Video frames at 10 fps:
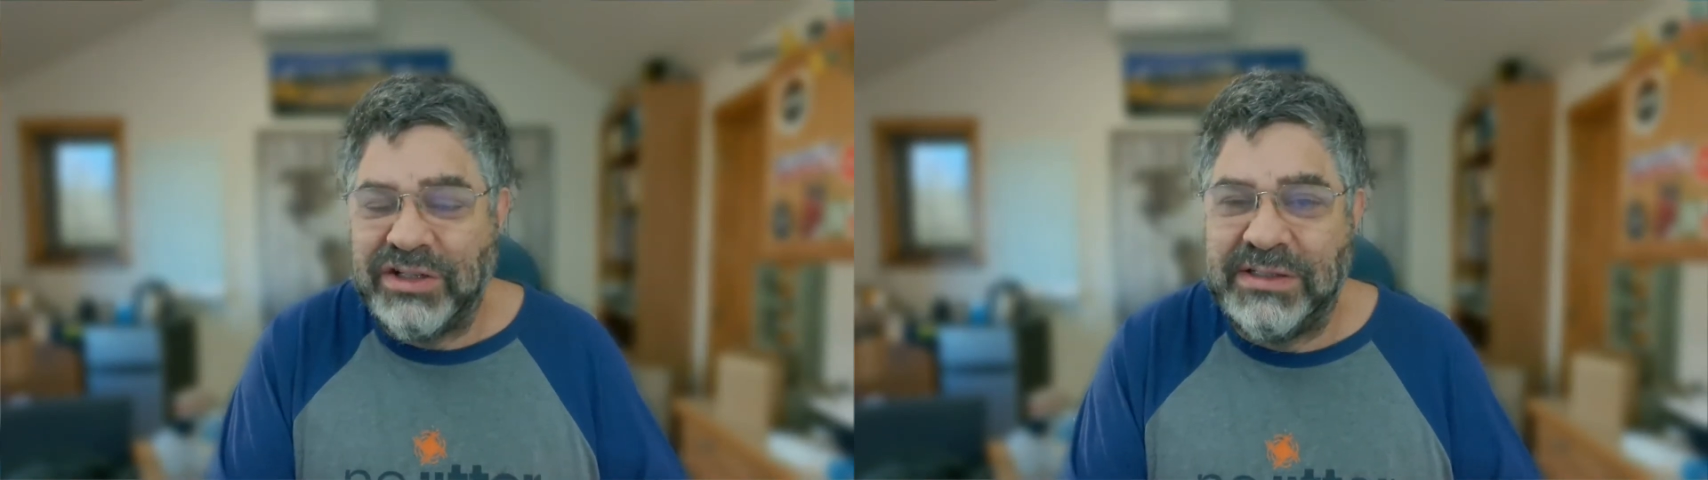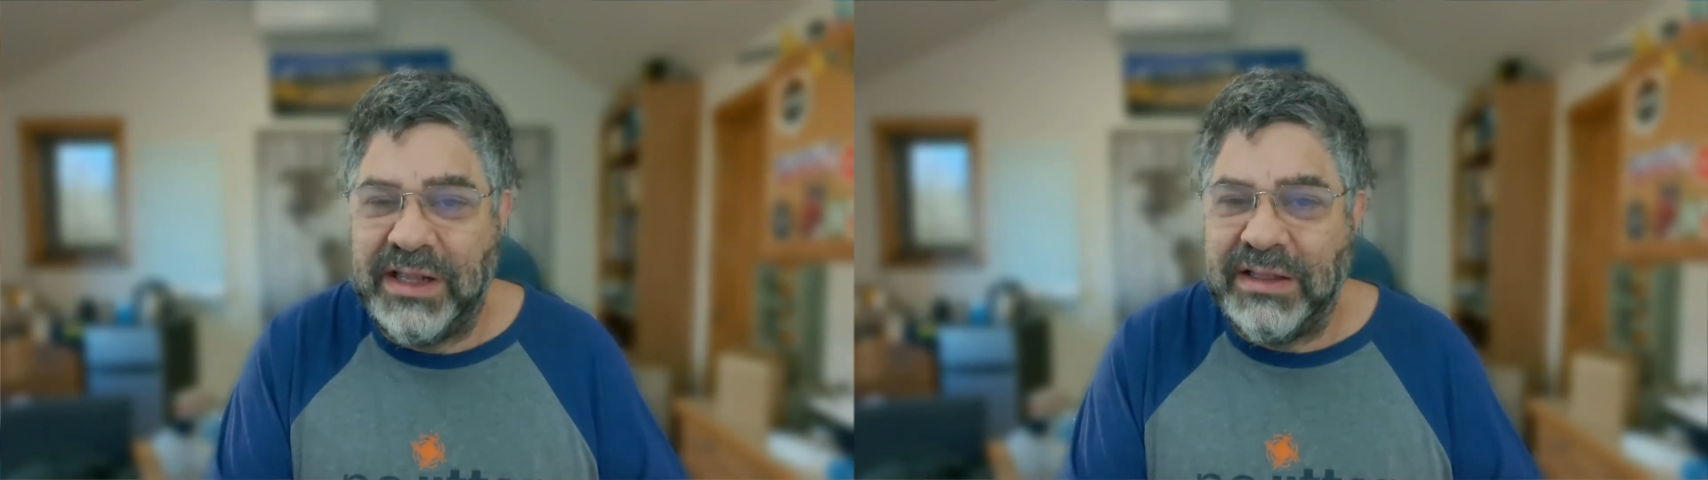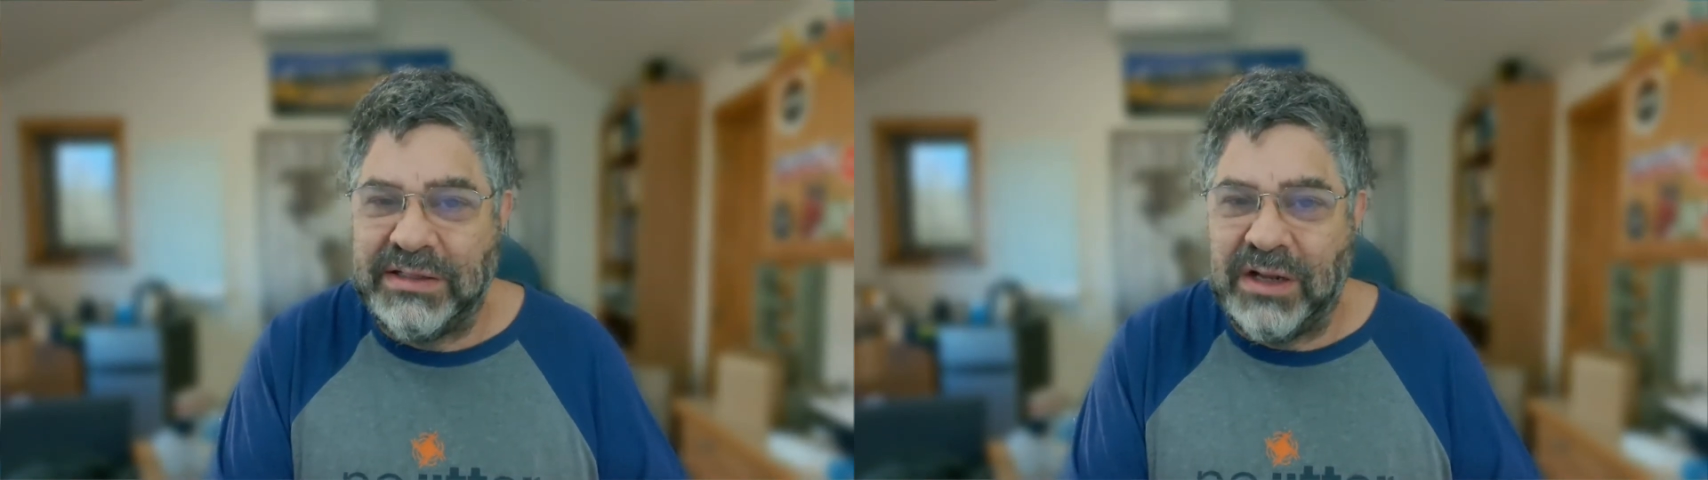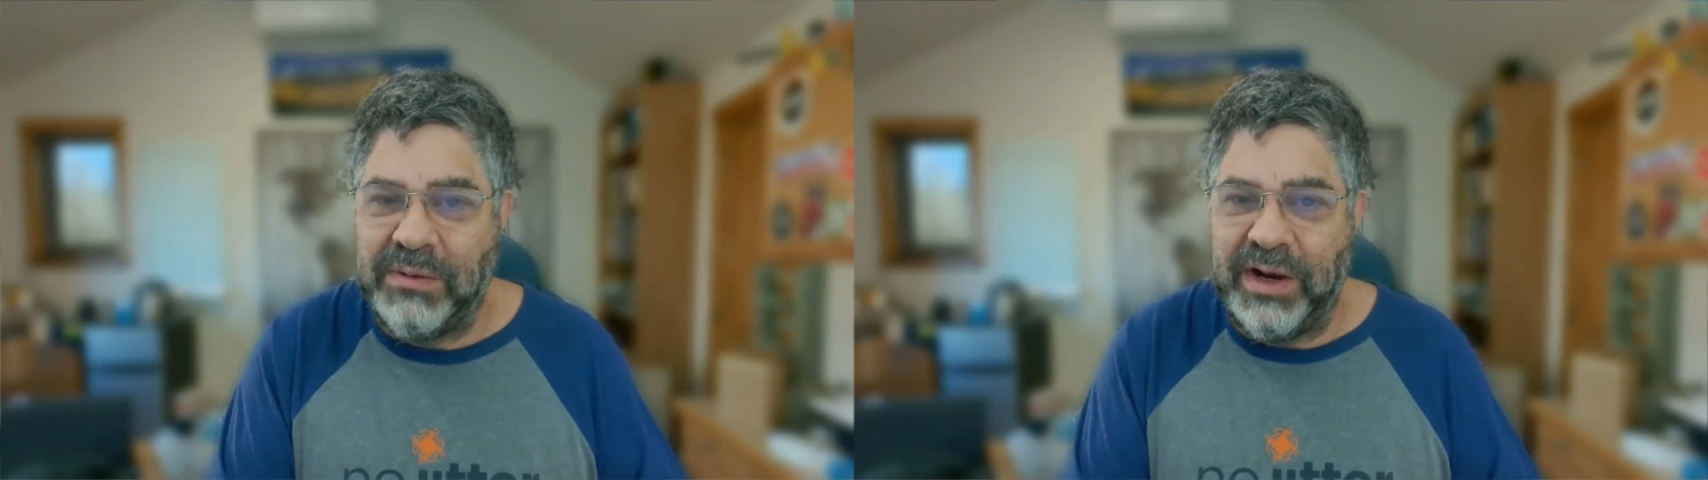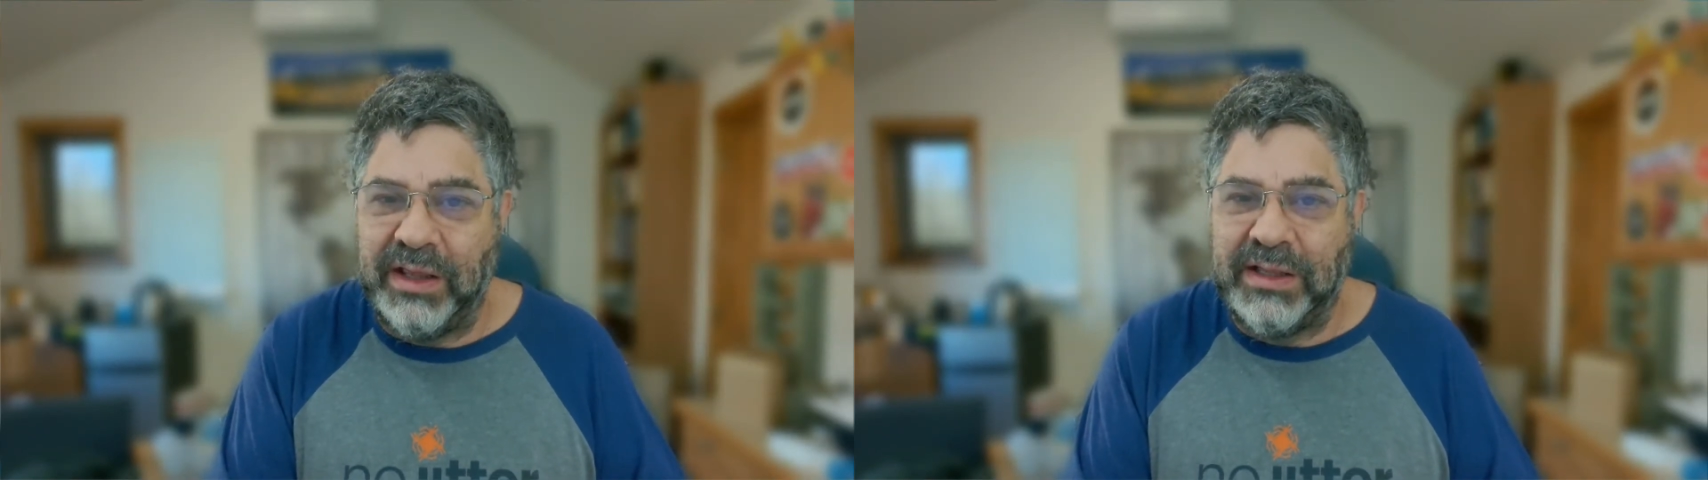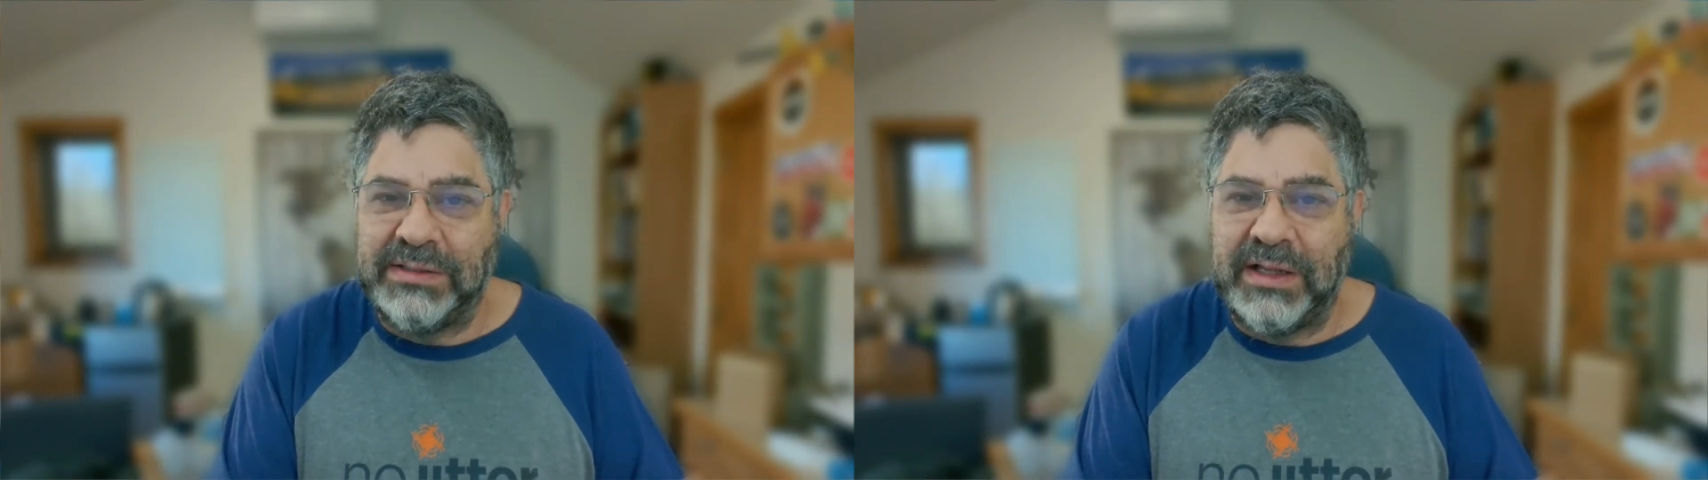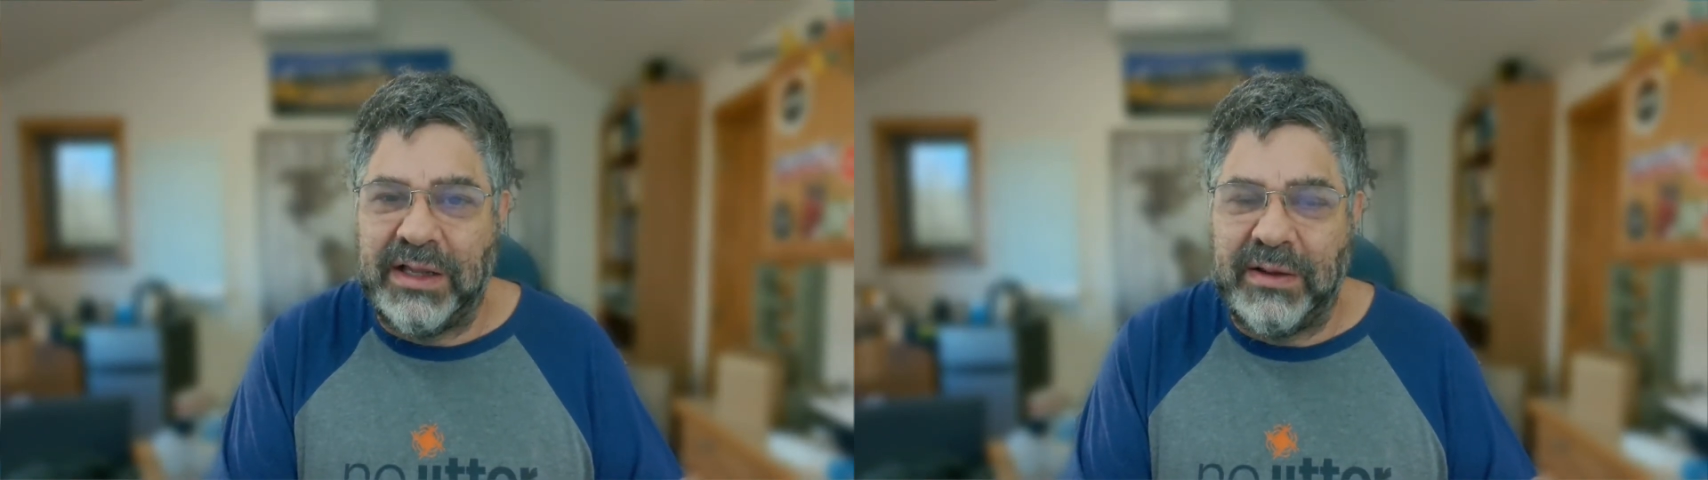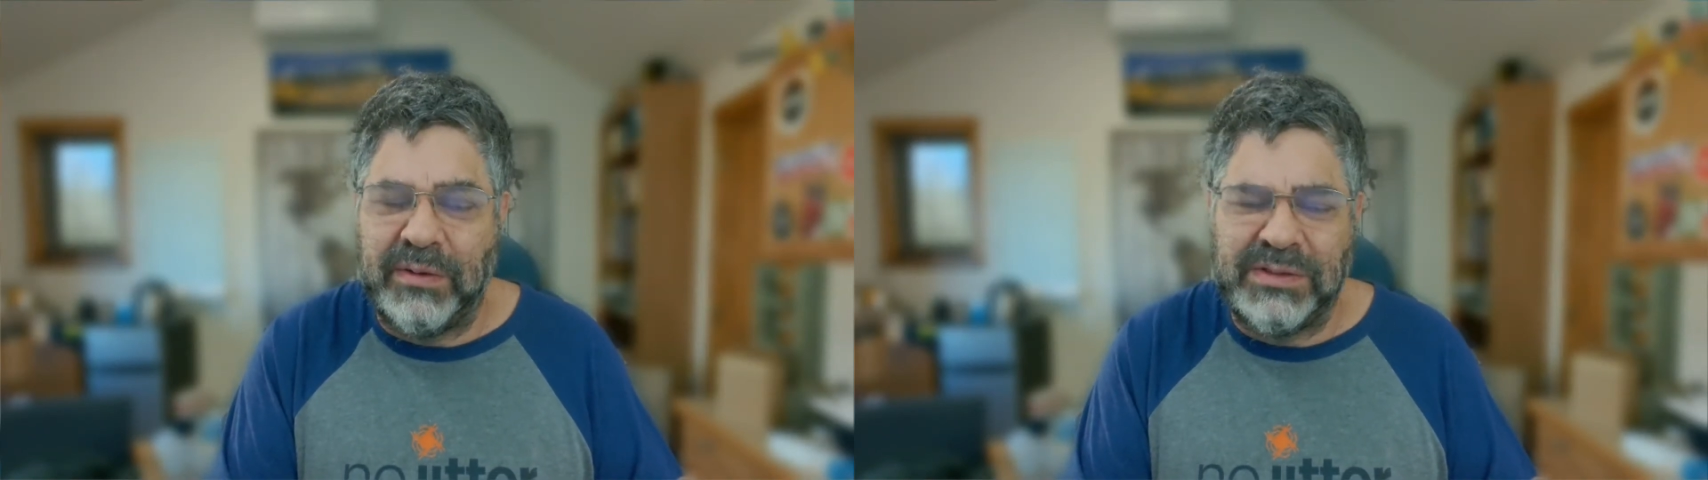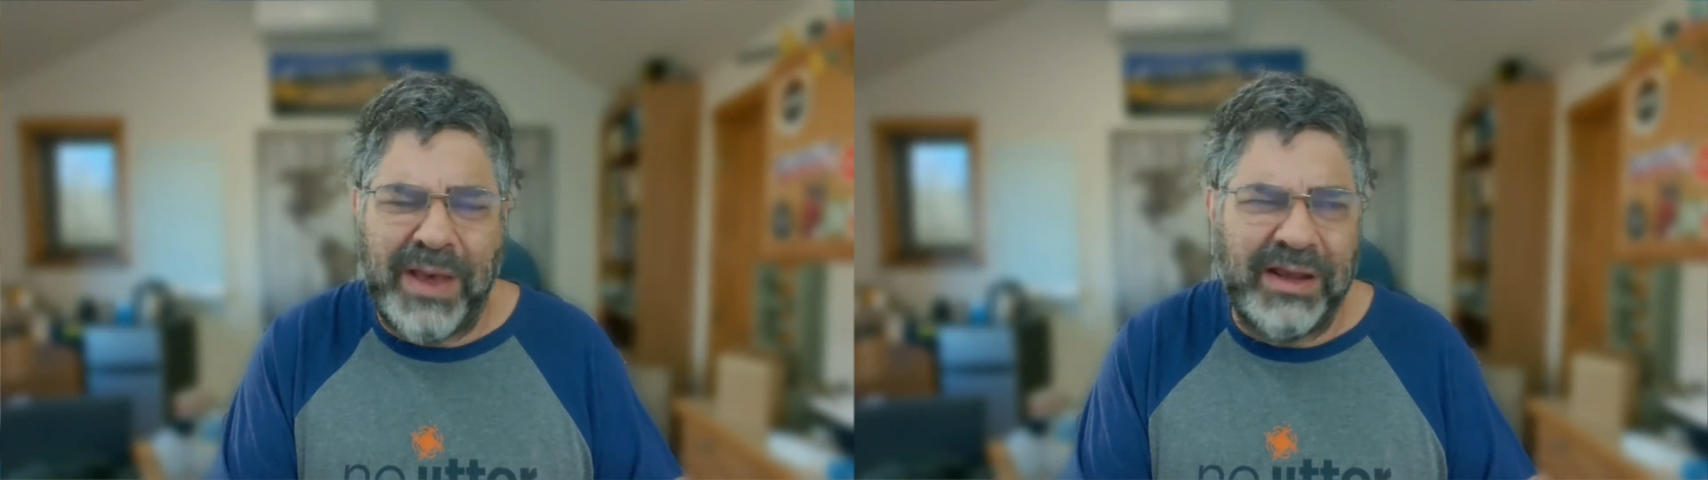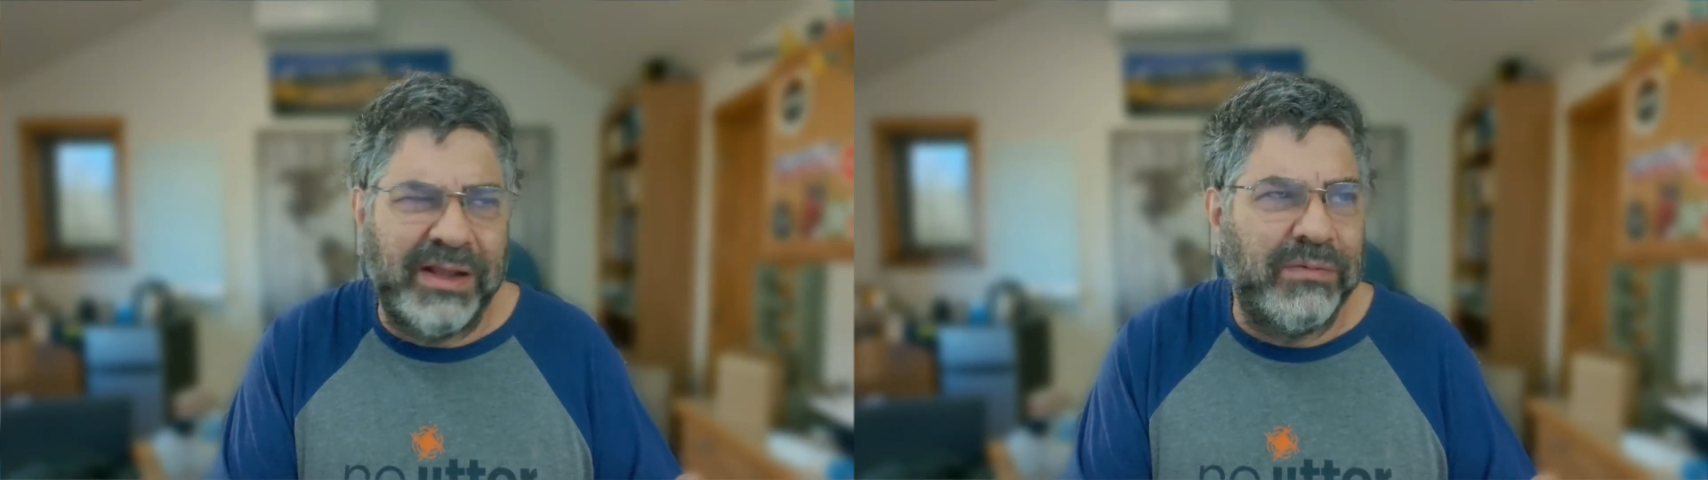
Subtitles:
seen this already because it was back in